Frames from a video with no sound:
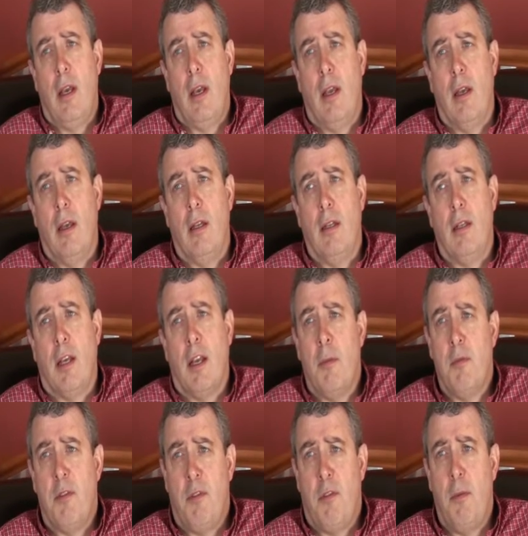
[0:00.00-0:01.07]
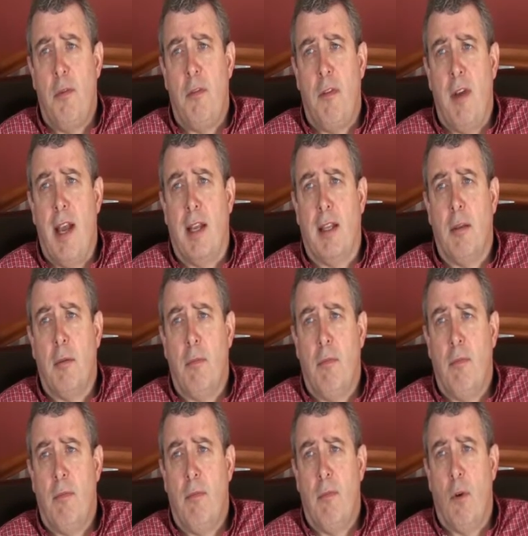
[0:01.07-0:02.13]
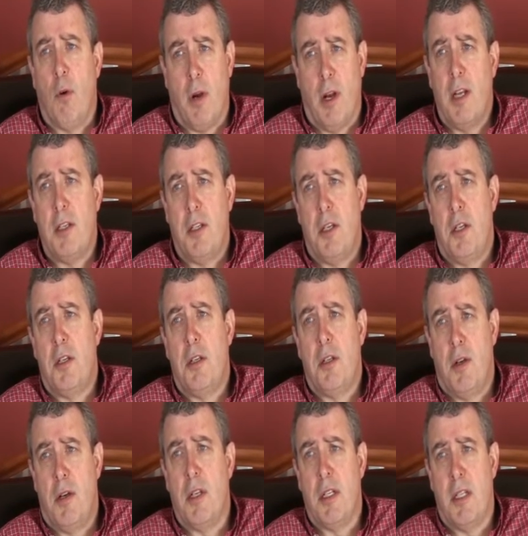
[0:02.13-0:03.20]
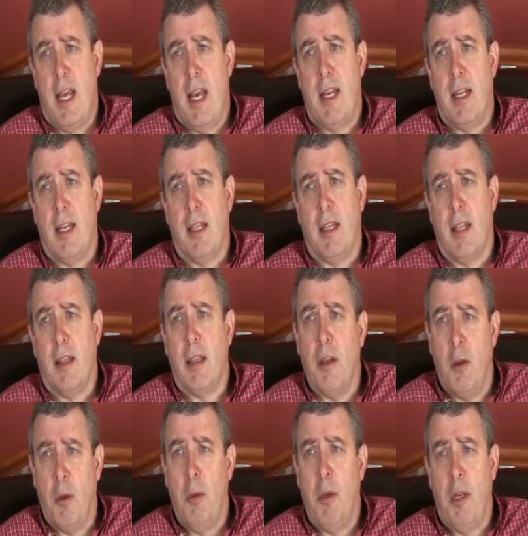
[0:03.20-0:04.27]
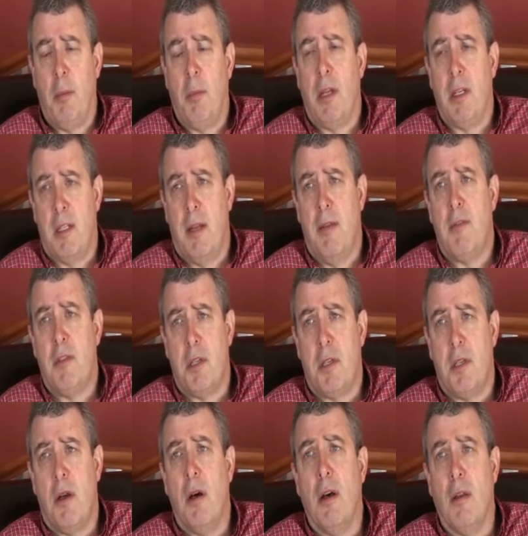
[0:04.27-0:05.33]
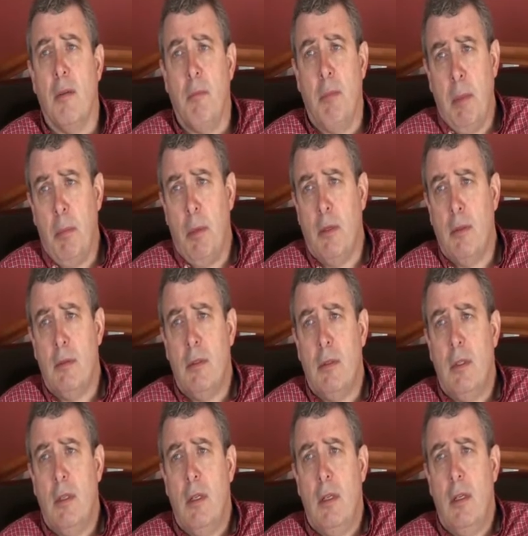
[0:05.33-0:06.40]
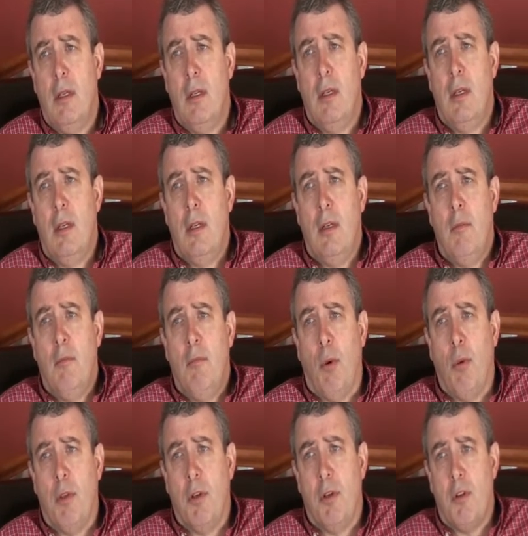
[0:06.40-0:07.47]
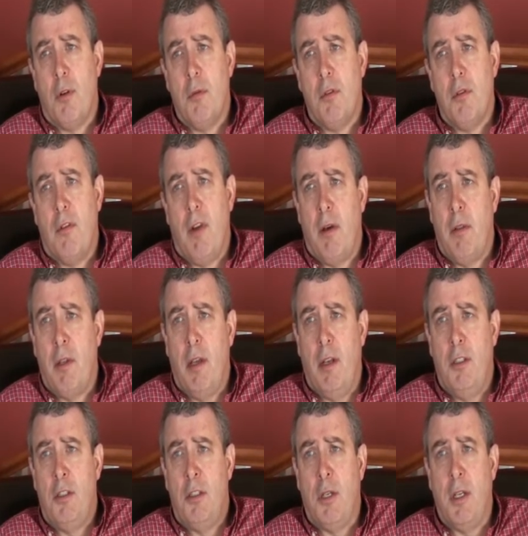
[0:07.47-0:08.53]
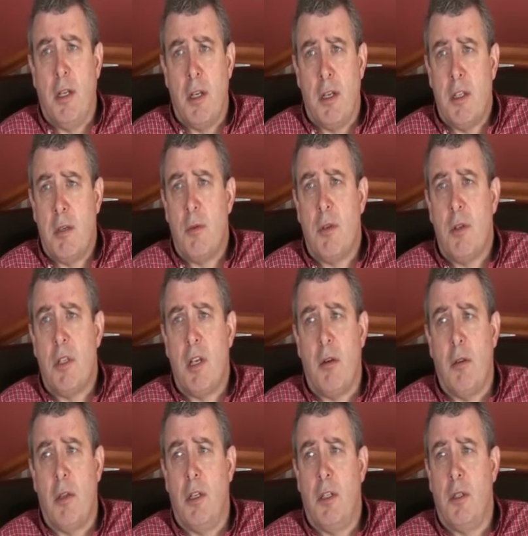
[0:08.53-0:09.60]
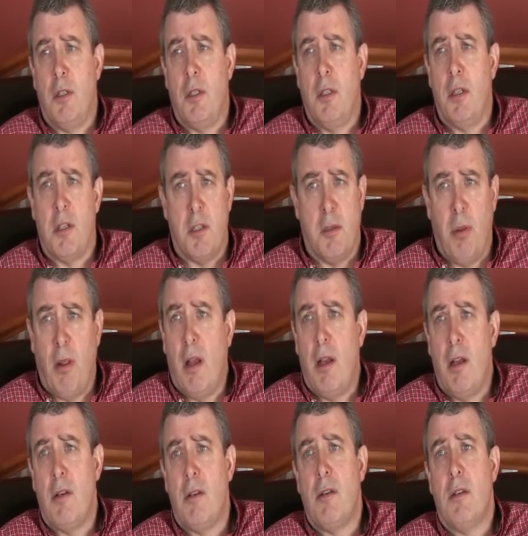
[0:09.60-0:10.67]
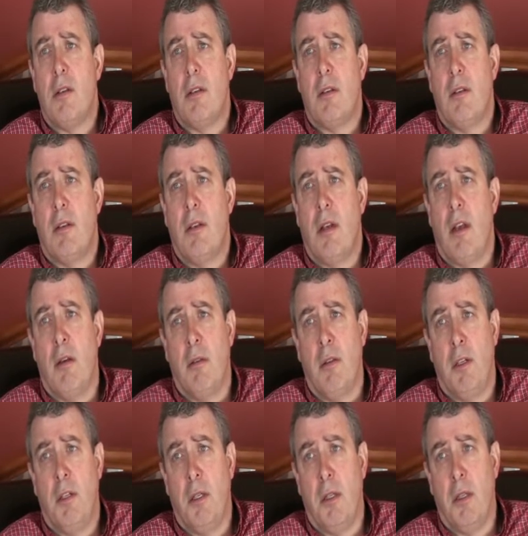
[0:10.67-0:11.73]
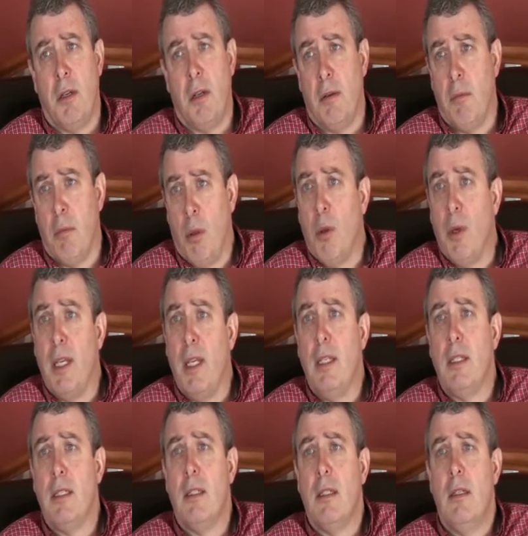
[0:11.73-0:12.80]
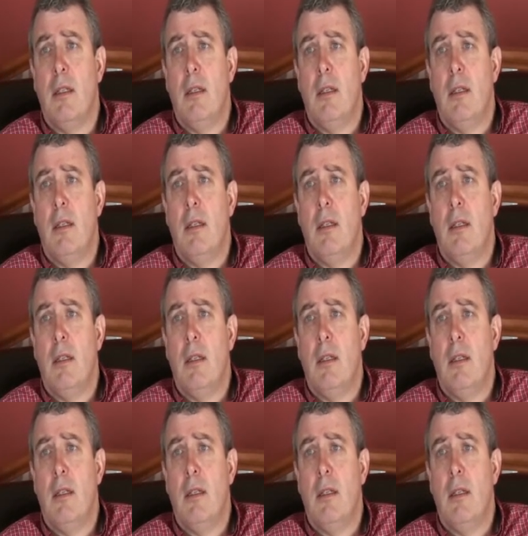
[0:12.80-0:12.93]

And it comes from the fact that organizations are understanding that they do need to place an emphasis on people, both in terms of how they treat customers, how they treat their suppliers, how they treat their employees,